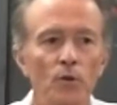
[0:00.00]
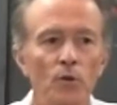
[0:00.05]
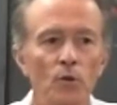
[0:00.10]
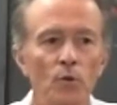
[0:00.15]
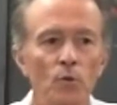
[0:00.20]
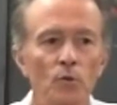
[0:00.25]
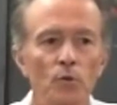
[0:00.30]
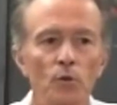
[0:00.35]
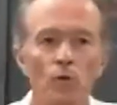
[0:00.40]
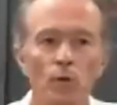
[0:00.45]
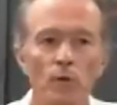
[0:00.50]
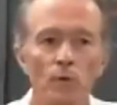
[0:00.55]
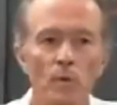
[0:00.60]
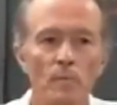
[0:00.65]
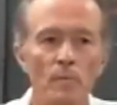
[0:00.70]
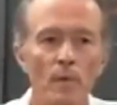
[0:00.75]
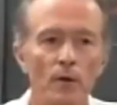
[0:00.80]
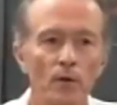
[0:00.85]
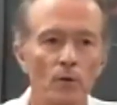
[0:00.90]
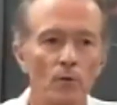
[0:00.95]
new, newly
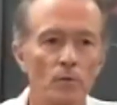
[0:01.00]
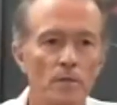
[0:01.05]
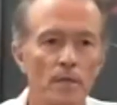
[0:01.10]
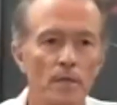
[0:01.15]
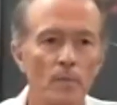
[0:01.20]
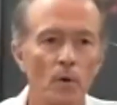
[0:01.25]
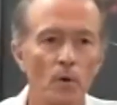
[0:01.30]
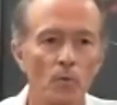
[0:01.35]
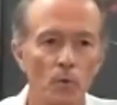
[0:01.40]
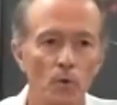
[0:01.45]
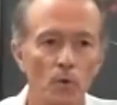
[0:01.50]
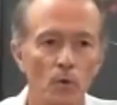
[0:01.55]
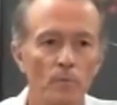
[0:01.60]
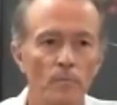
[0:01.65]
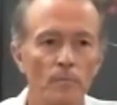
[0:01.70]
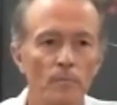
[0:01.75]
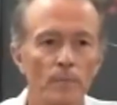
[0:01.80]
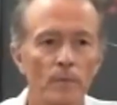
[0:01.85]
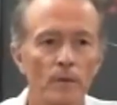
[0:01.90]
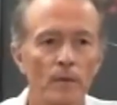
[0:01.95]
remodeled demo
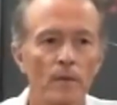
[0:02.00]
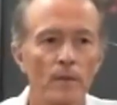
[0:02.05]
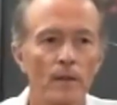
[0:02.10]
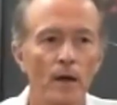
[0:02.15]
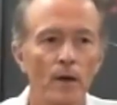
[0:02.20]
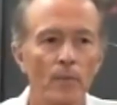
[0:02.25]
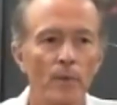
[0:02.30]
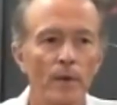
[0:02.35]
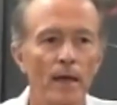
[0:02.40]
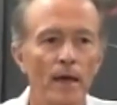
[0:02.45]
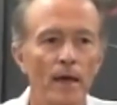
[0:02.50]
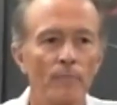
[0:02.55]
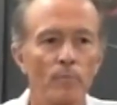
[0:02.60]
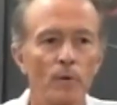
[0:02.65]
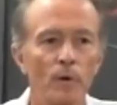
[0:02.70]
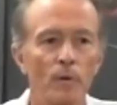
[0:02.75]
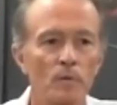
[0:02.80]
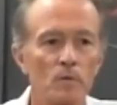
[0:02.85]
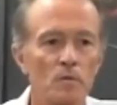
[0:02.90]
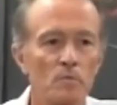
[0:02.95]
room that we have
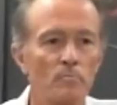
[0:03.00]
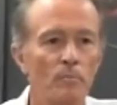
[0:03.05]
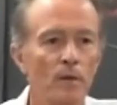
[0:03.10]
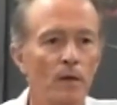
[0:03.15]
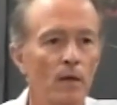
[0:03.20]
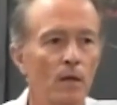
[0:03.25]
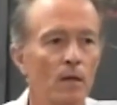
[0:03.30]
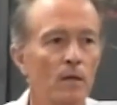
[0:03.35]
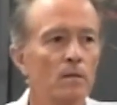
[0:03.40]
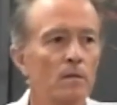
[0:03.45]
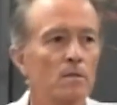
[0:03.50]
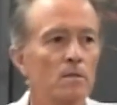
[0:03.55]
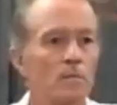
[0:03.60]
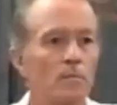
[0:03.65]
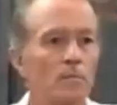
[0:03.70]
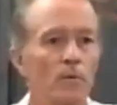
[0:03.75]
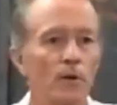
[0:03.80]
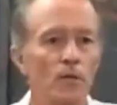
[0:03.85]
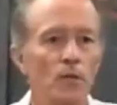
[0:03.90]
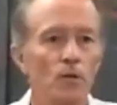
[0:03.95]
purpose-built to
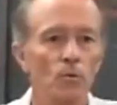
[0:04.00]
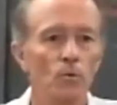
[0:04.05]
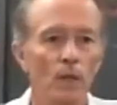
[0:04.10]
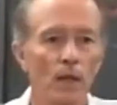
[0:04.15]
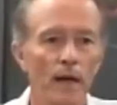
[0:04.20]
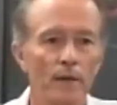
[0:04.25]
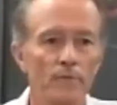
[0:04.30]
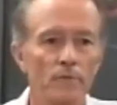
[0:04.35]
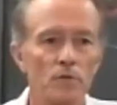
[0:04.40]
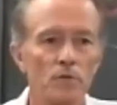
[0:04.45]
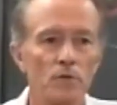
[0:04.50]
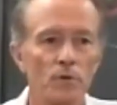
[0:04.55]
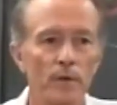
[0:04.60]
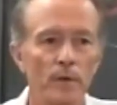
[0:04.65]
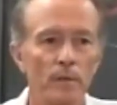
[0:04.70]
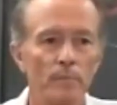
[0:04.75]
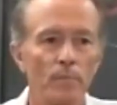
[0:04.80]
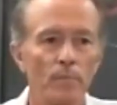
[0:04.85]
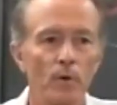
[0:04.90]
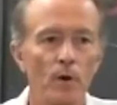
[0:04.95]
bring you live
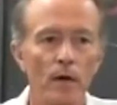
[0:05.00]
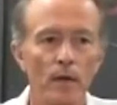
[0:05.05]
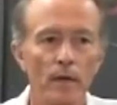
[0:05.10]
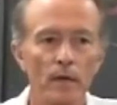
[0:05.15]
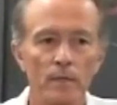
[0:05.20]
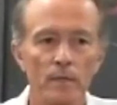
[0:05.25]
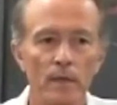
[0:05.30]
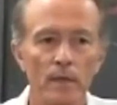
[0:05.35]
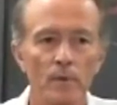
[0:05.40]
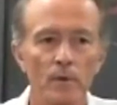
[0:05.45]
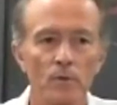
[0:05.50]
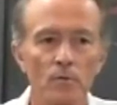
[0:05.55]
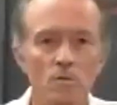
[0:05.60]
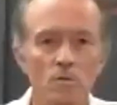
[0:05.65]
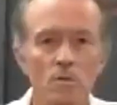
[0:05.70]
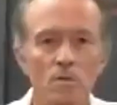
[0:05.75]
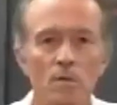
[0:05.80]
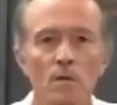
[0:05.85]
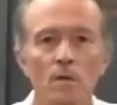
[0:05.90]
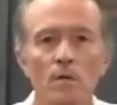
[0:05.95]
stream product
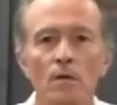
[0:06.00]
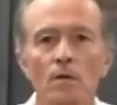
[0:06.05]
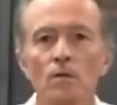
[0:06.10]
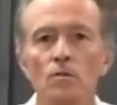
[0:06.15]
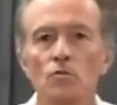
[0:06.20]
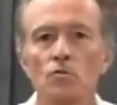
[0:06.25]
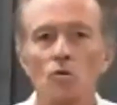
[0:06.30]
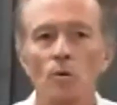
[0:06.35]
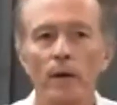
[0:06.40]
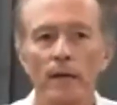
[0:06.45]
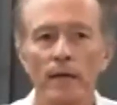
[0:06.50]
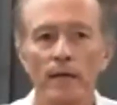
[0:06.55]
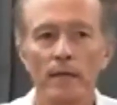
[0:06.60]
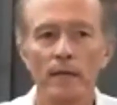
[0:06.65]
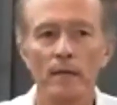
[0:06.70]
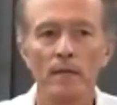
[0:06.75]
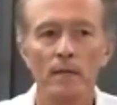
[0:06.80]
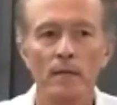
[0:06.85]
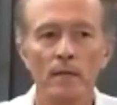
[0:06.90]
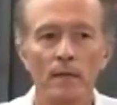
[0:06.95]
demos,
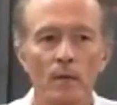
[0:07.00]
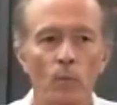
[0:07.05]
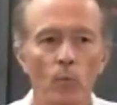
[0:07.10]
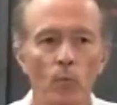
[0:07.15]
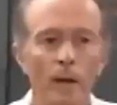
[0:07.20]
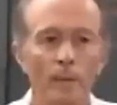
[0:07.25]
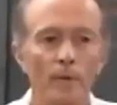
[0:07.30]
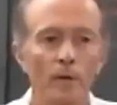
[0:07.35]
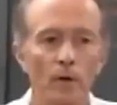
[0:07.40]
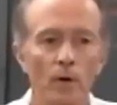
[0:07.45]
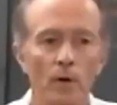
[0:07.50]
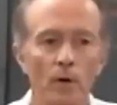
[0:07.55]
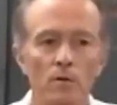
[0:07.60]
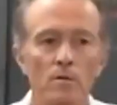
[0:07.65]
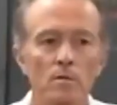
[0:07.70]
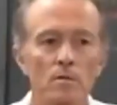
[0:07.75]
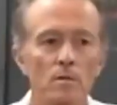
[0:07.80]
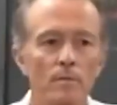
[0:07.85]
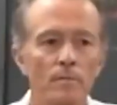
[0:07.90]
training, and webinars.